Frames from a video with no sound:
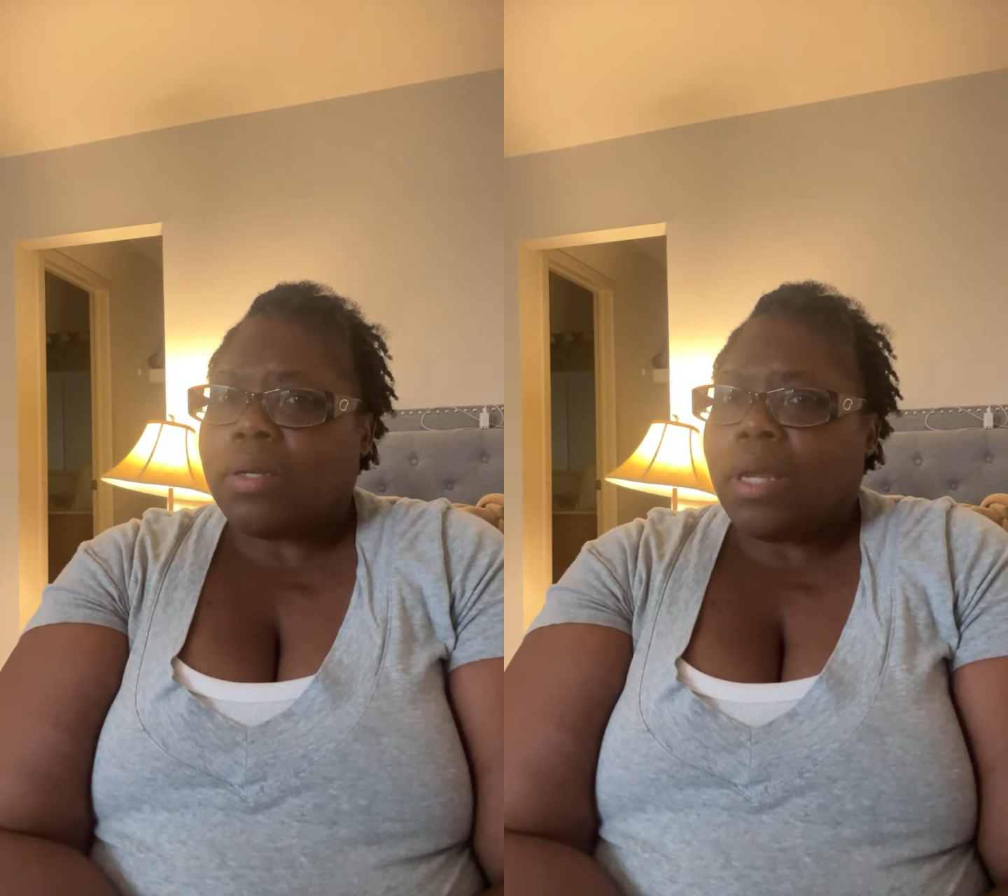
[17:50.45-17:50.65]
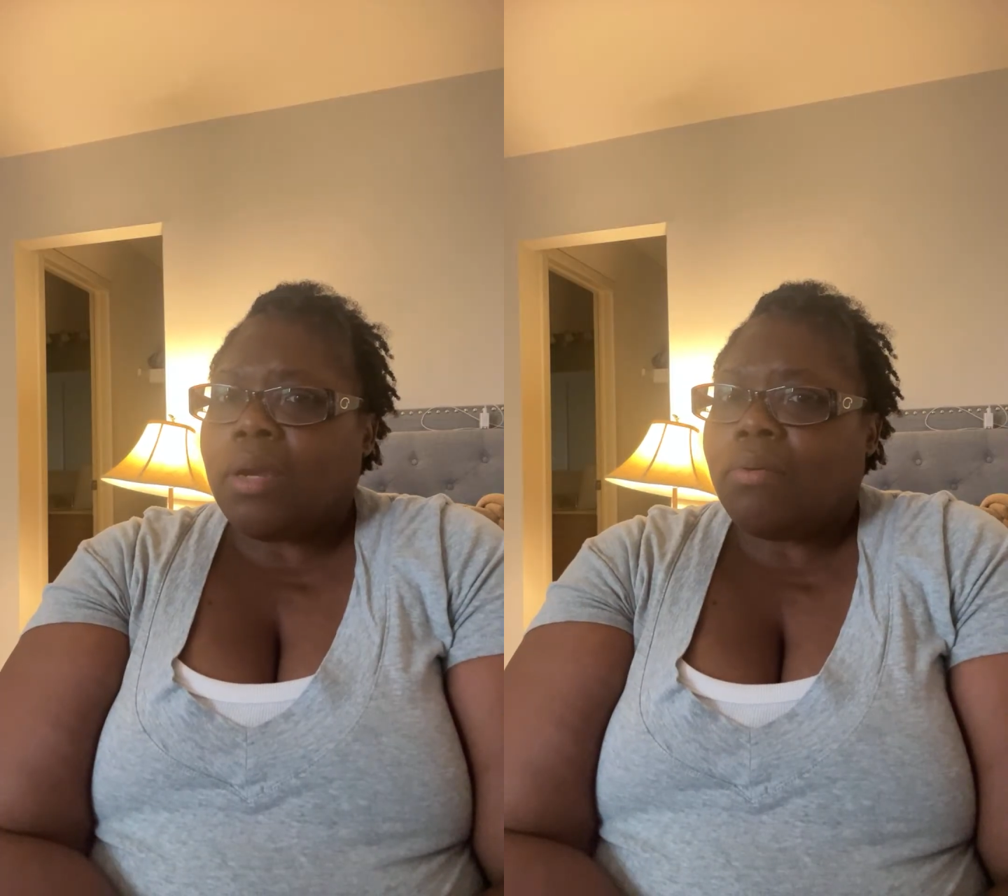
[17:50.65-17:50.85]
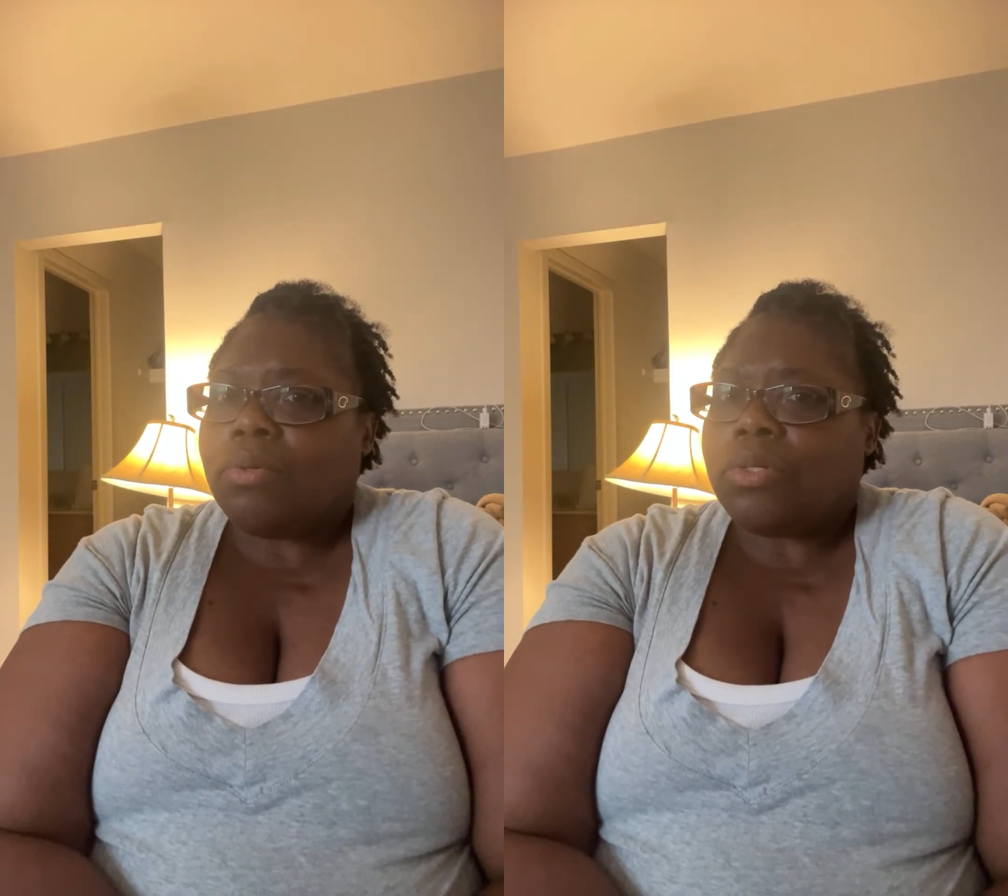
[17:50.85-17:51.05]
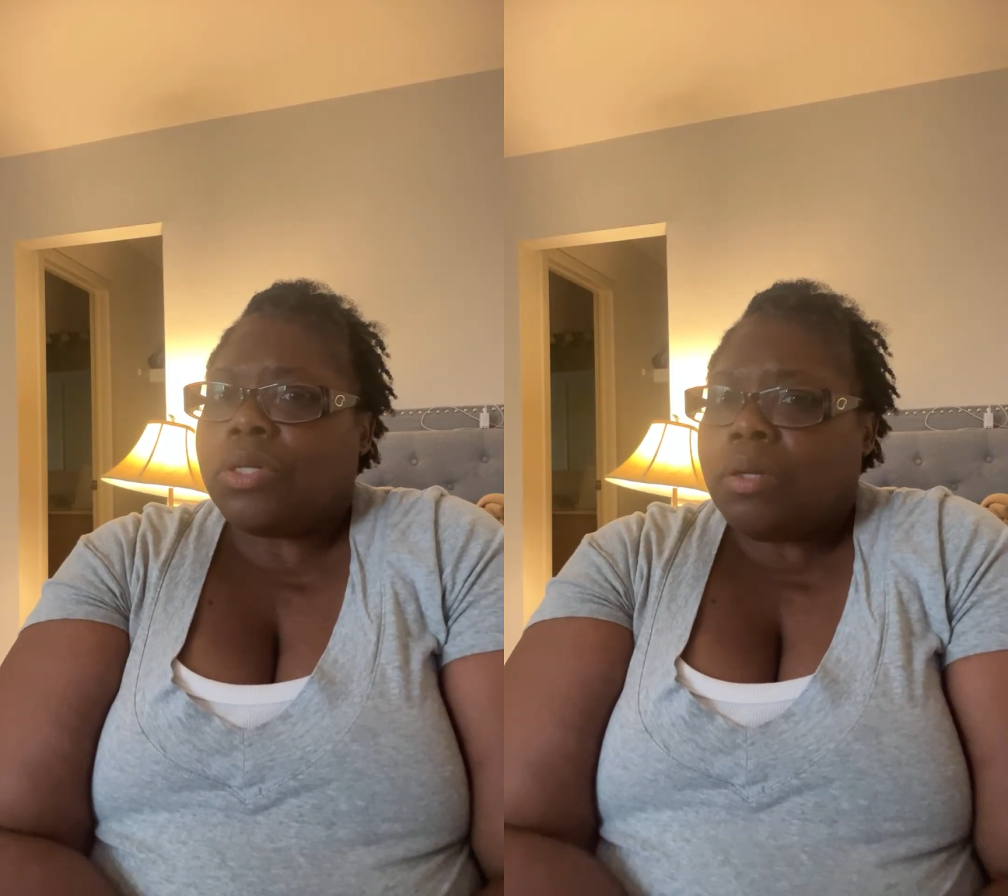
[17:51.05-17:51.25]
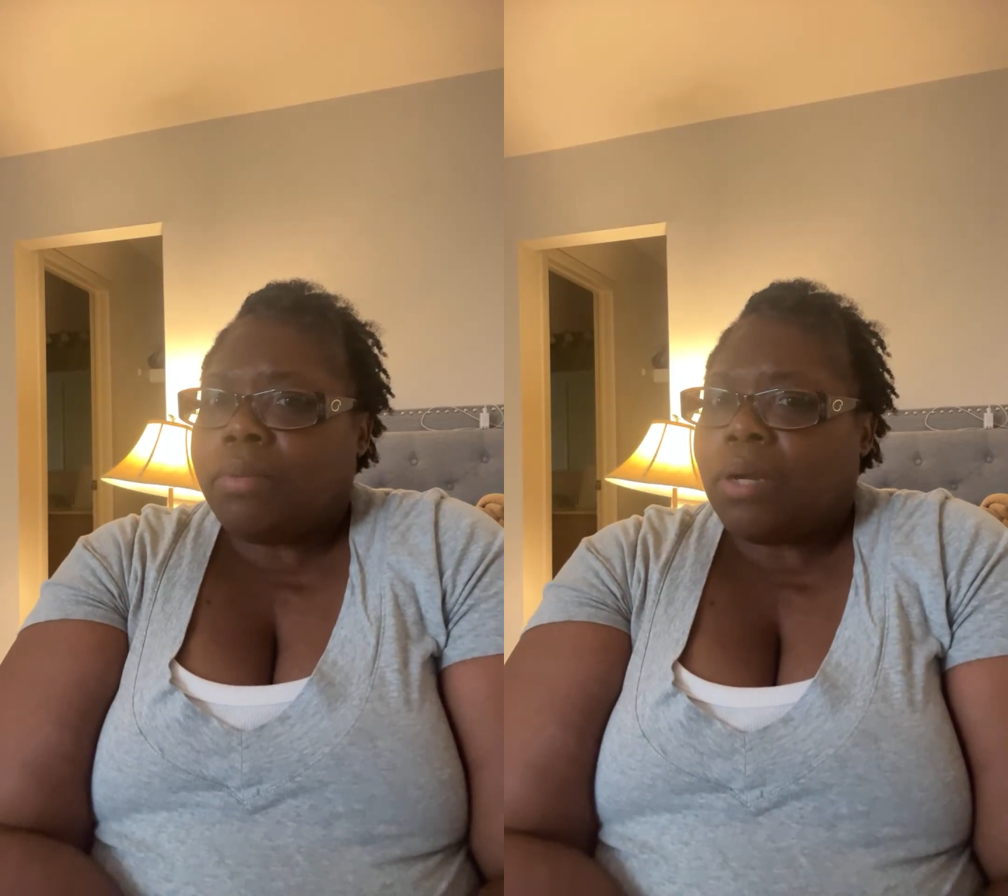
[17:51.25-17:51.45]
that
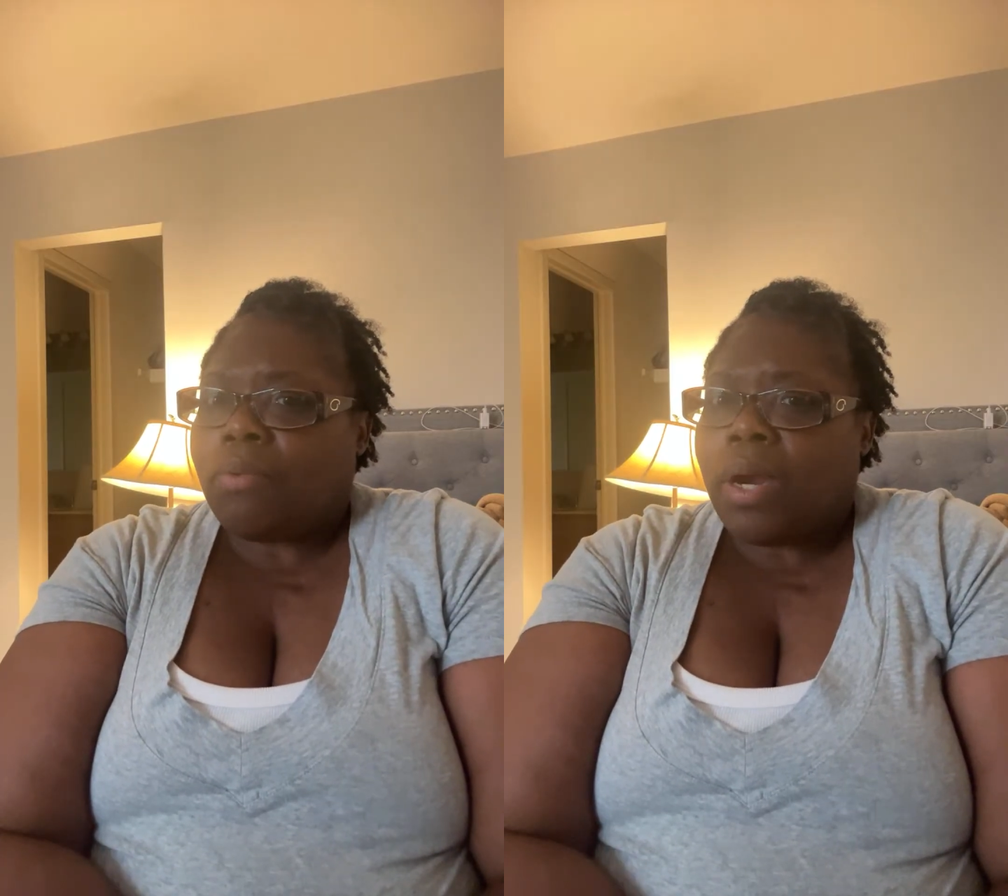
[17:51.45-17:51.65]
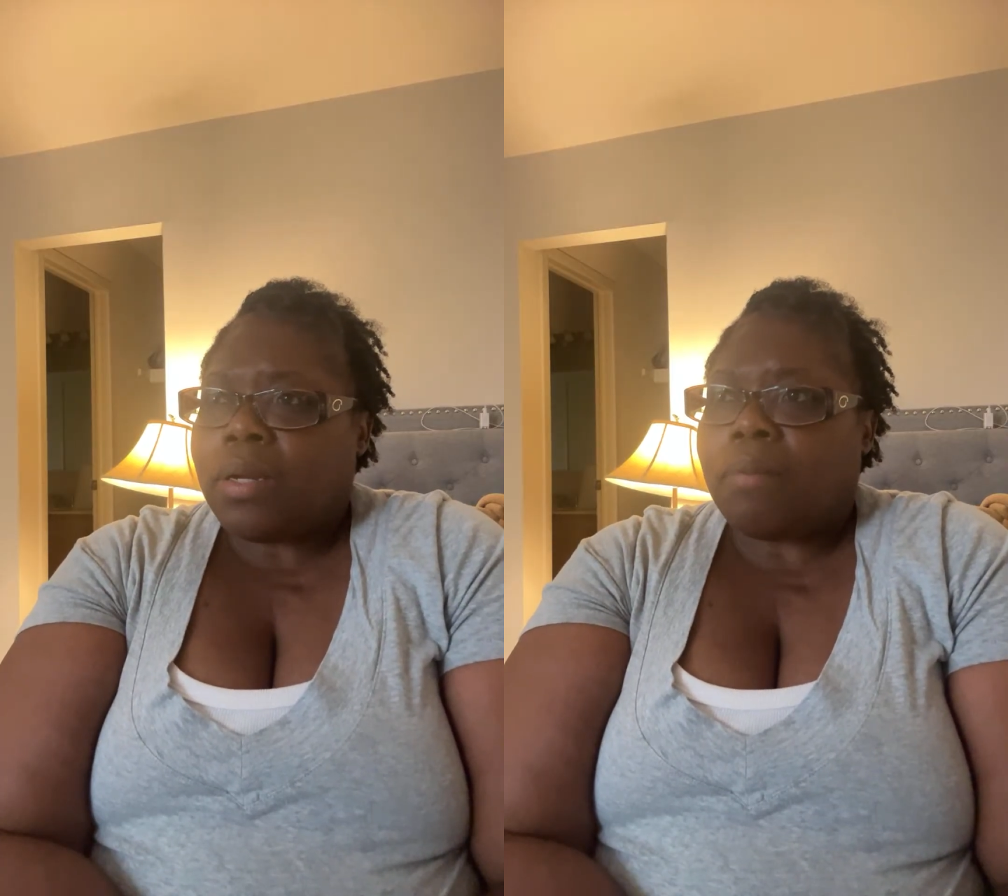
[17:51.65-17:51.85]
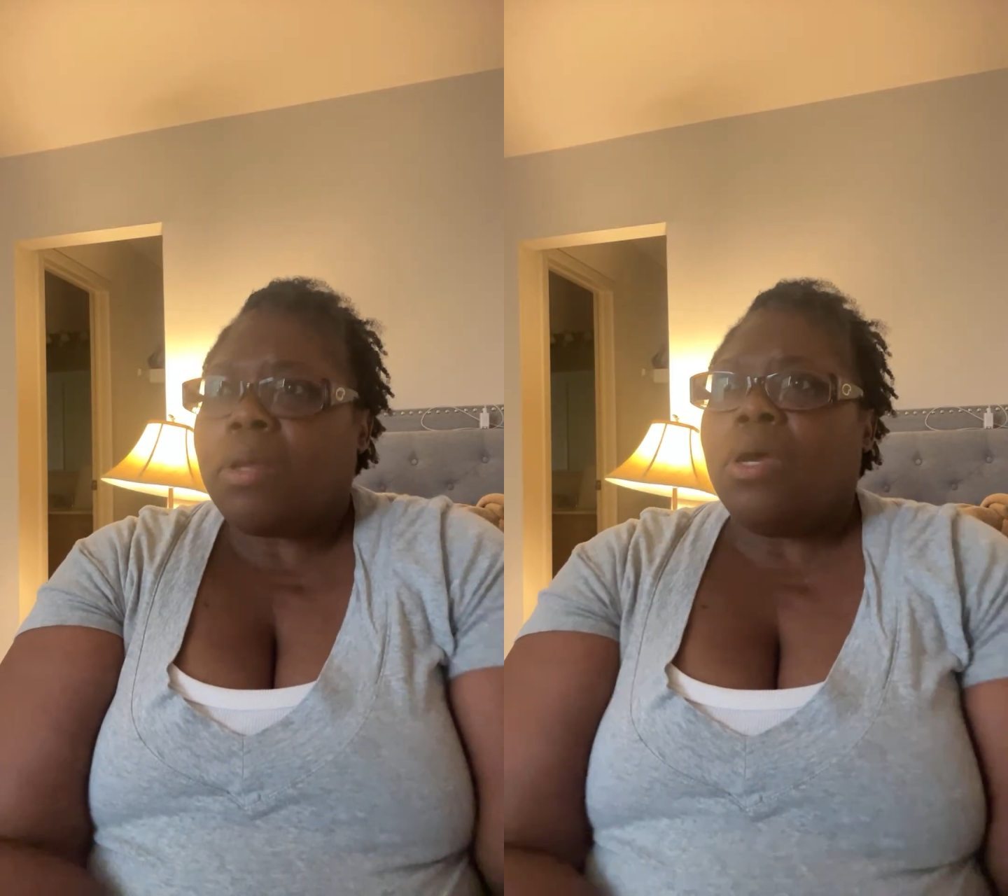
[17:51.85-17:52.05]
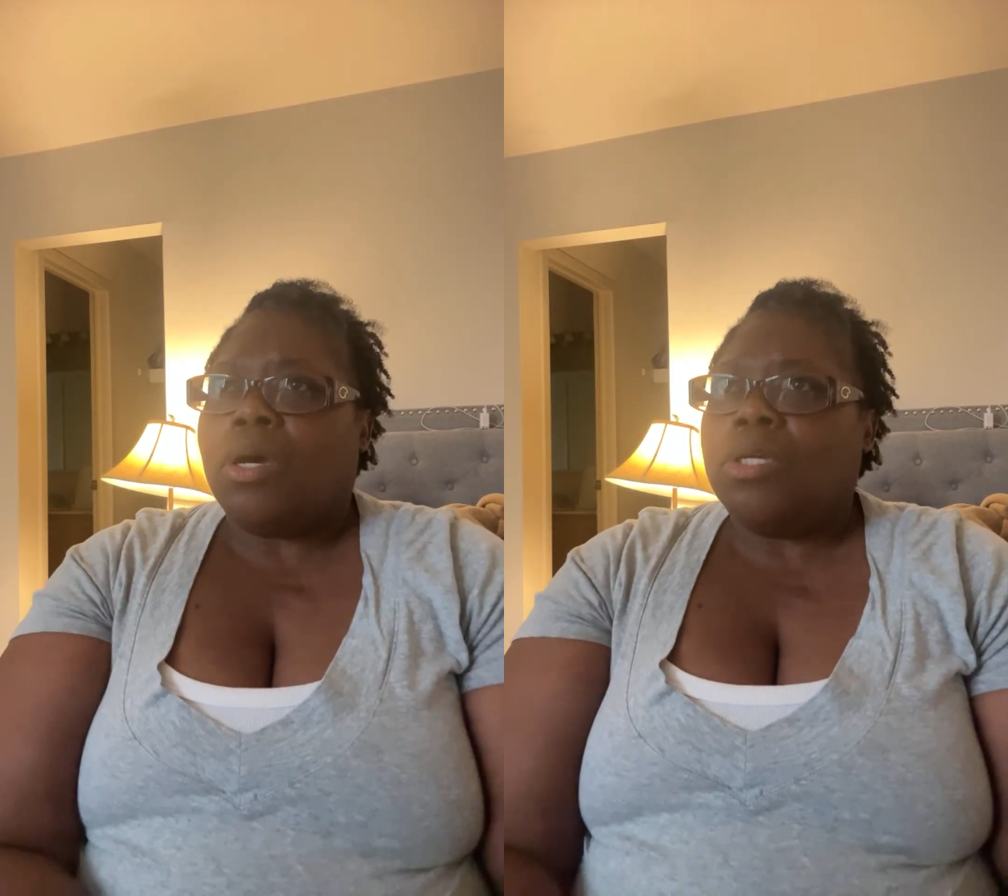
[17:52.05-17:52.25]
shouldn't be a write up.